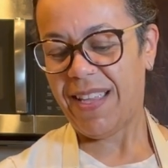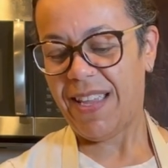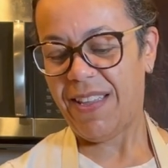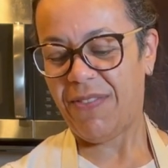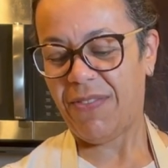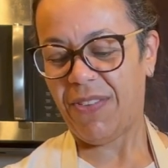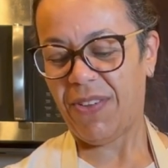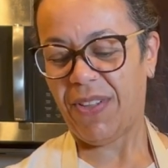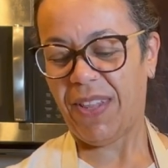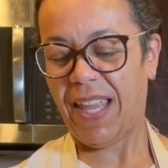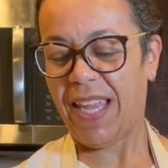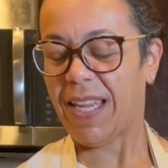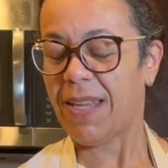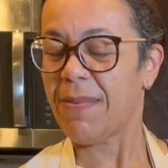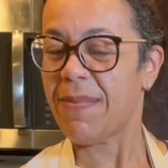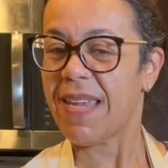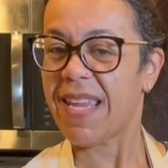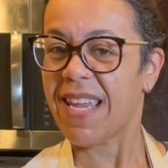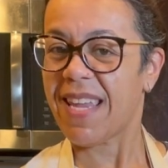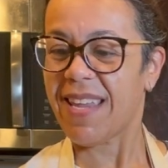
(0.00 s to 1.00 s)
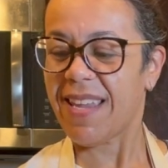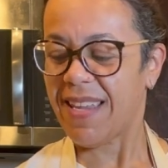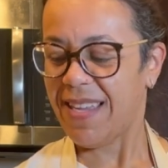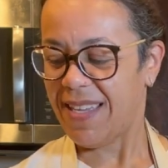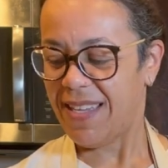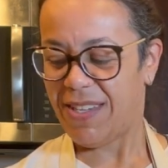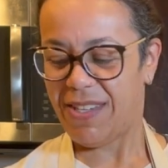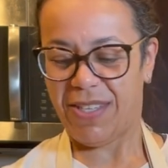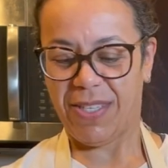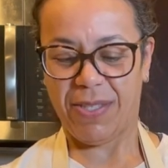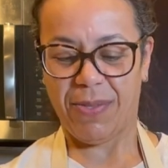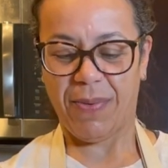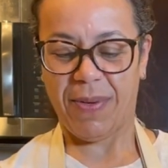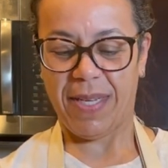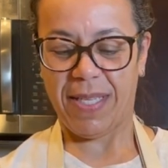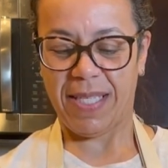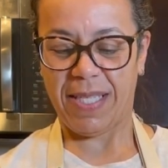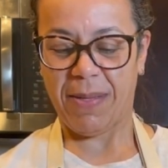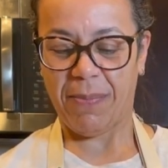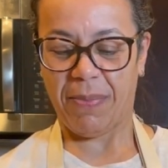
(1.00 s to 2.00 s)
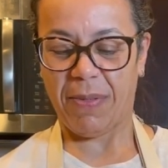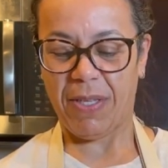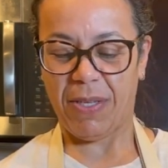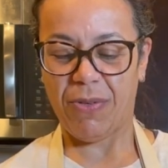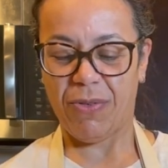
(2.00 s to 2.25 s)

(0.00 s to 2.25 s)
if you're like me, you just want to simply